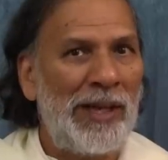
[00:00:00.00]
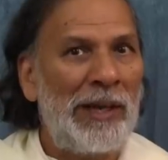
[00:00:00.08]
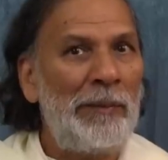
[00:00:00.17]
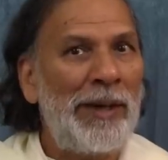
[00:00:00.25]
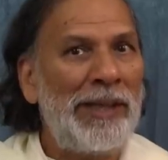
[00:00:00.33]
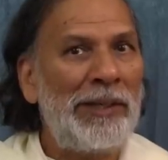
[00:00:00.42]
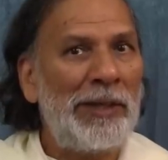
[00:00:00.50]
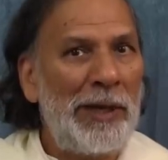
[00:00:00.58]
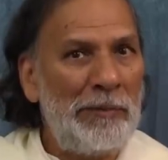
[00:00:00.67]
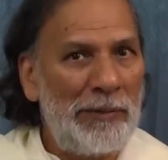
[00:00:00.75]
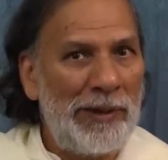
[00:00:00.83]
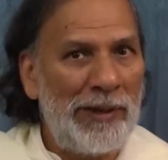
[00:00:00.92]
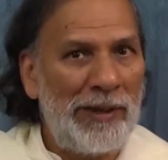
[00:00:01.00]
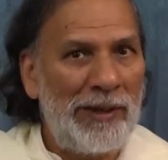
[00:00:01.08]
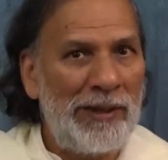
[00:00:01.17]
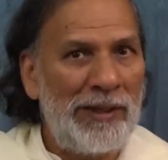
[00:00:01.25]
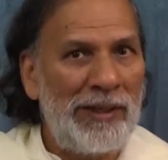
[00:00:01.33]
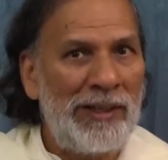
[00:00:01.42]
and by karma,
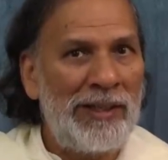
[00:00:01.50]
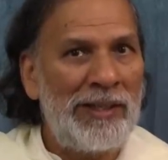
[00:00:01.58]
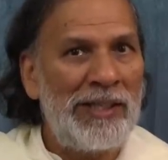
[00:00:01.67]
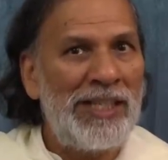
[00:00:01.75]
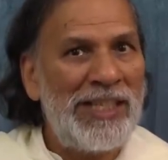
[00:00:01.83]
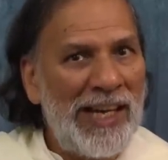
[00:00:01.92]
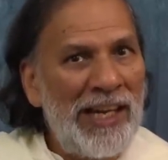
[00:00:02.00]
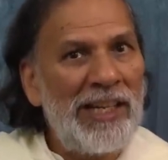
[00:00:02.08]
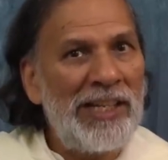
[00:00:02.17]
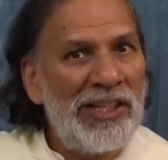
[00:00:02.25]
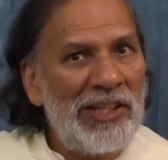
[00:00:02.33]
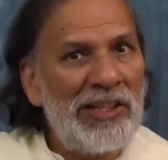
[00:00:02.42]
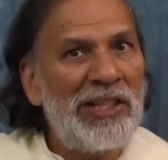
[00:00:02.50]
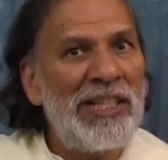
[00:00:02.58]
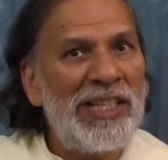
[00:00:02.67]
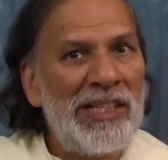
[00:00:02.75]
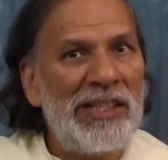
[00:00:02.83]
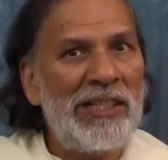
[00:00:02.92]
Jain is
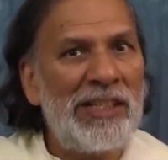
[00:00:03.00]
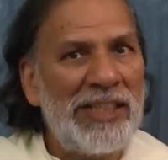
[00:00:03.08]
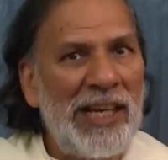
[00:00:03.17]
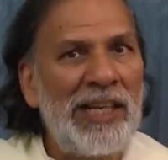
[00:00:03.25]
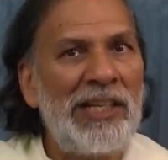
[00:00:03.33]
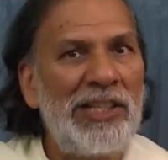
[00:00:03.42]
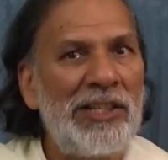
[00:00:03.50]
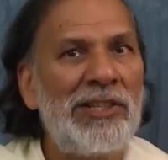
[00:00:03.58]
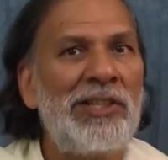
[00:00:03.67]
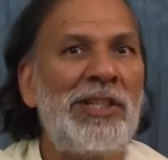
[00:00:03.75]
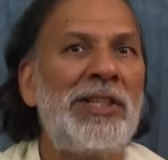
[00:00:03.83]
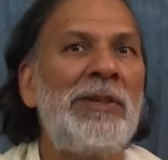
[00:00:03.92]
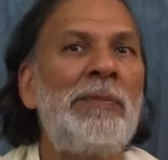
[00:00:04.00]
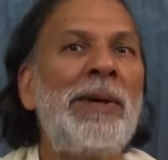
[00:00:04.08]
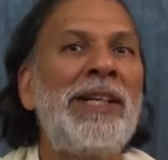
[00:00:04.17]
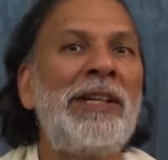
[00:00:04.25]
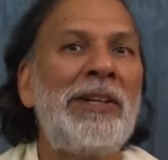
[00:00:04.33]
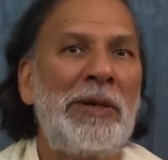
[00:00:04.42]
religion, Jain is considered
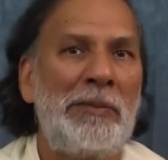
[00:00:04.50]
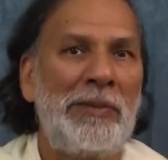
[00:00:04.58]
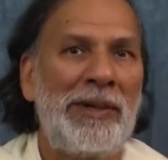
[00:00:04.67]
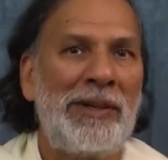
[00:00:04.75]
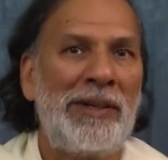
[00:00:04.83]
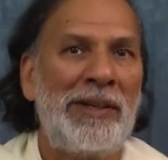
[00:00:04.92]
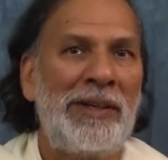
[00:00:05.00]
by karma.